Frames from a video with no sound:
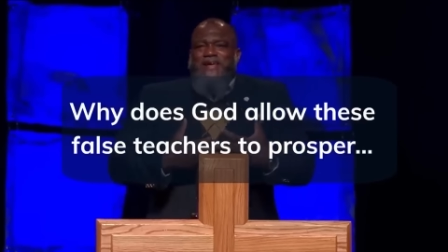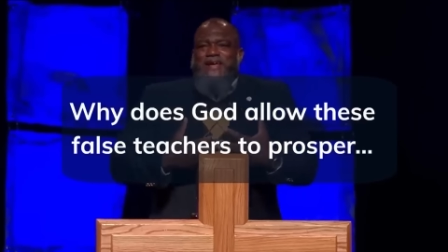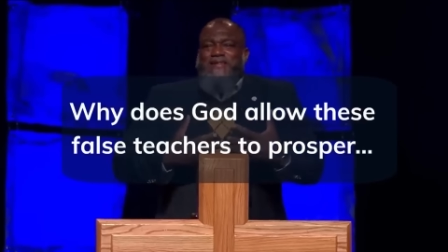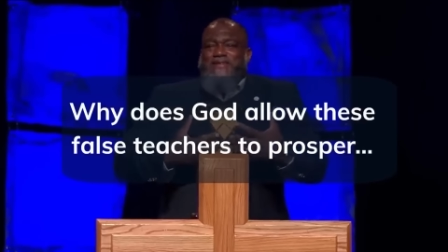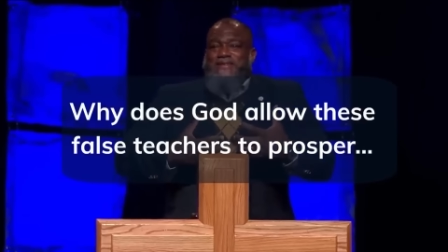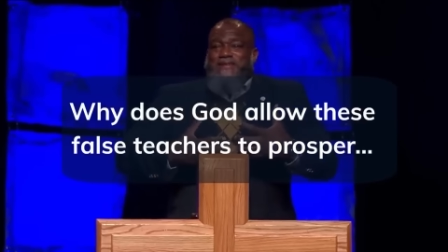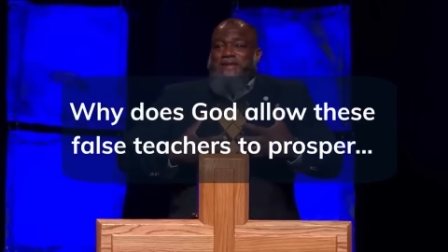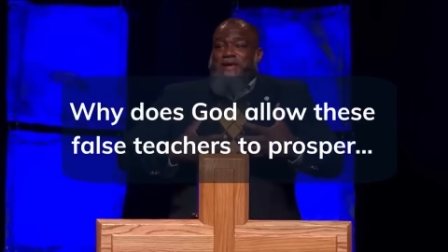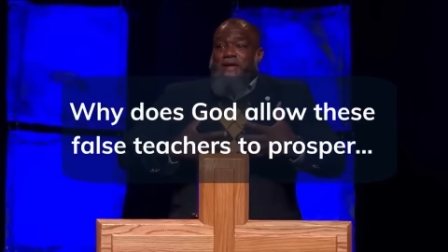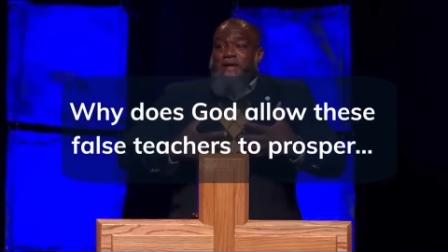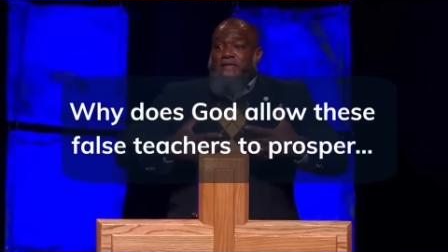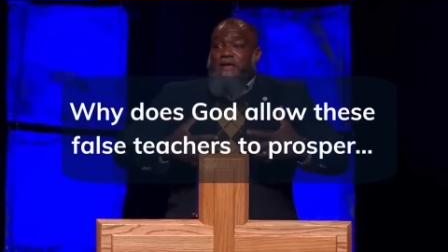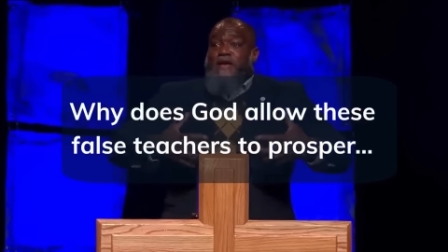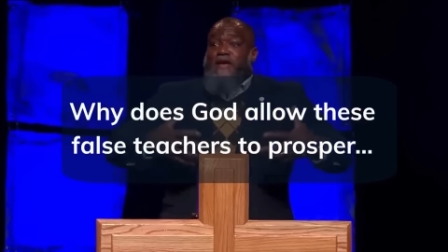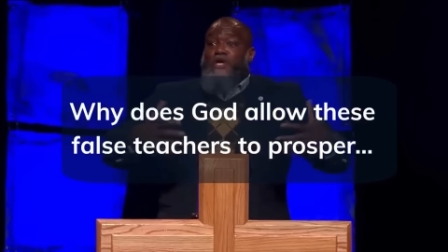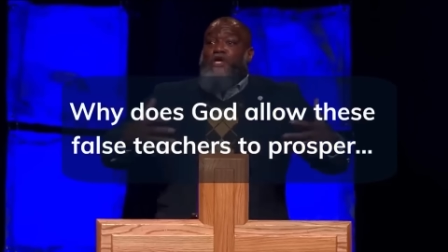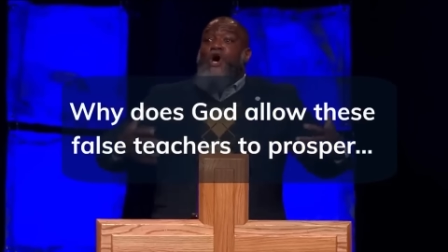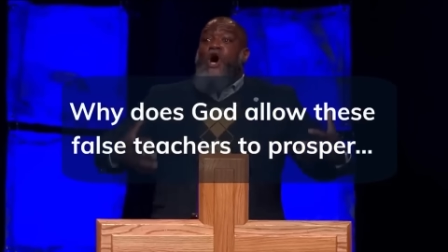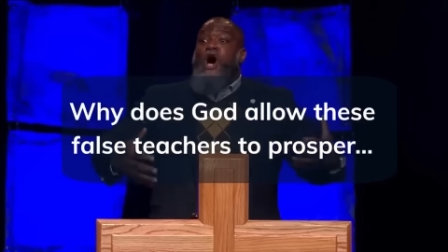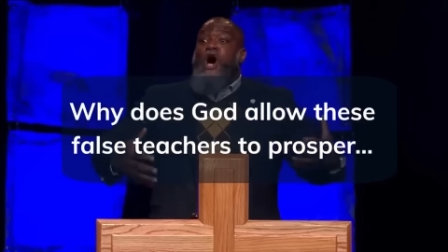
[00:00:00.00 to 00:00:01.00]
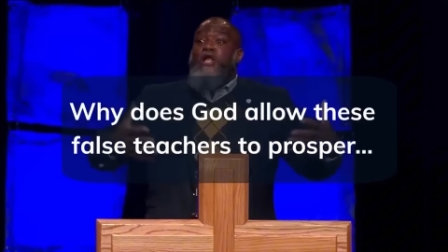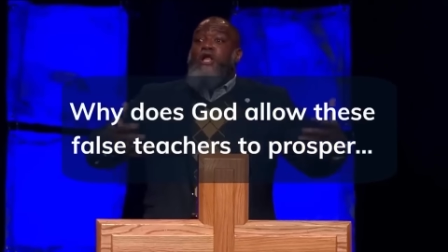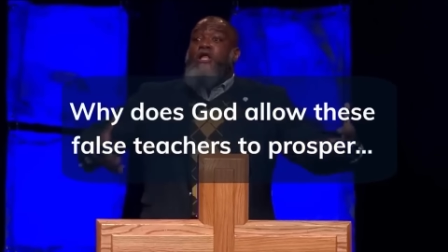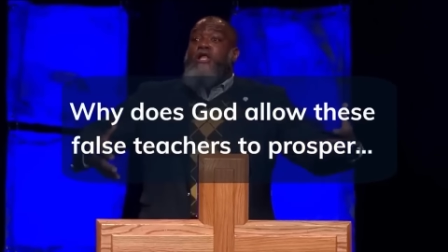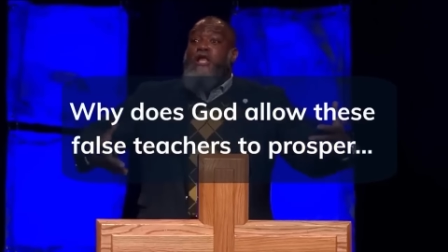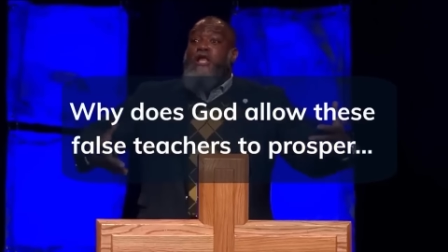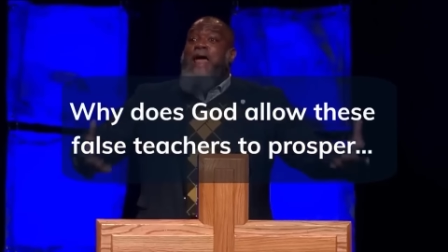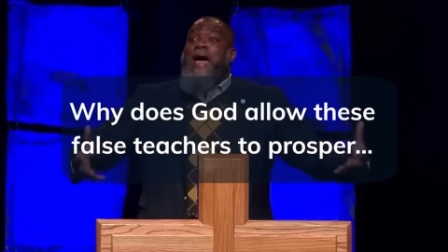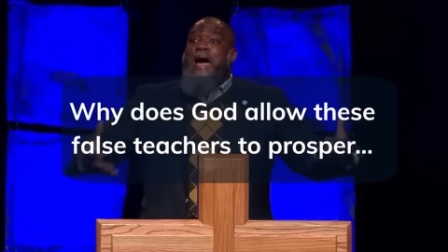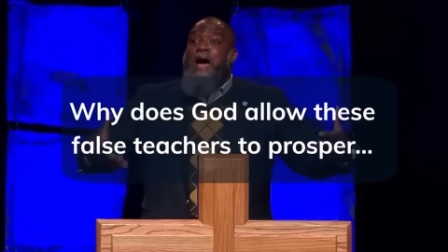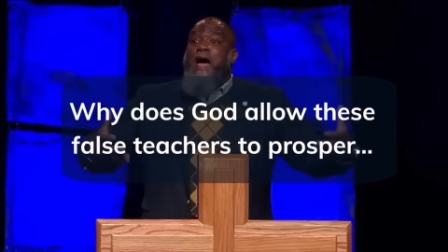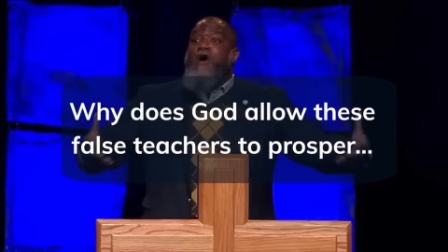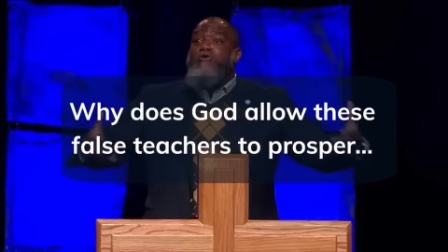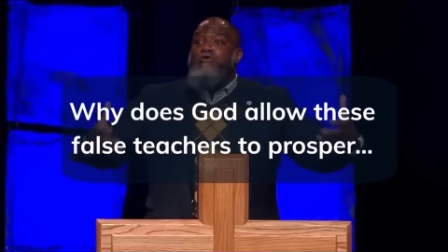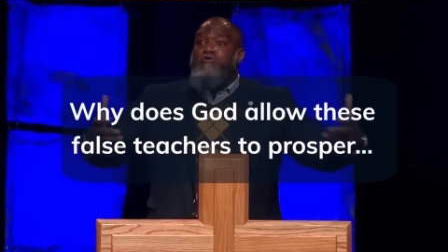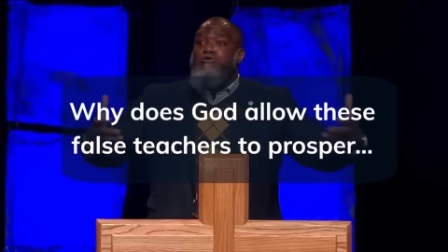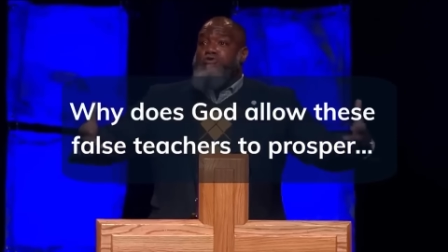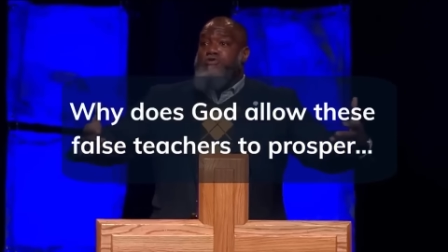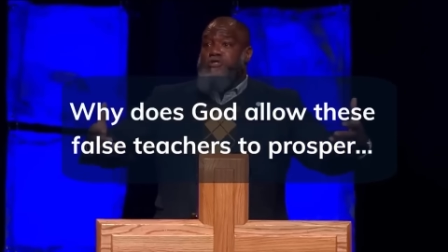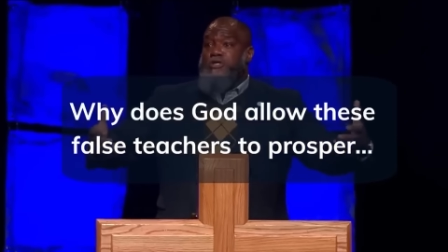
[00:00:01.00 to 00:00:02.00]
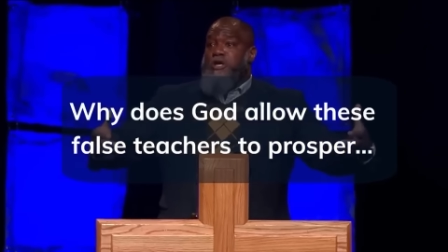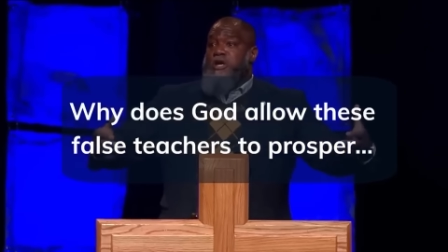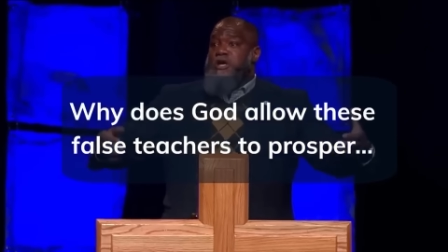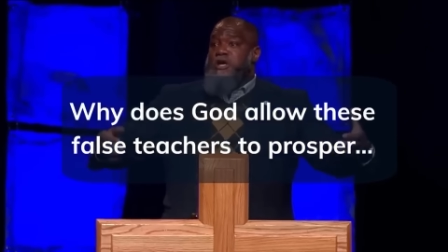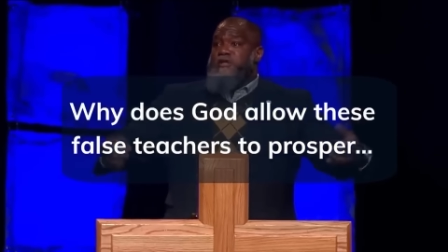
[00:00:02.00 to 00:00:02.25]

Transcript: that, that God allows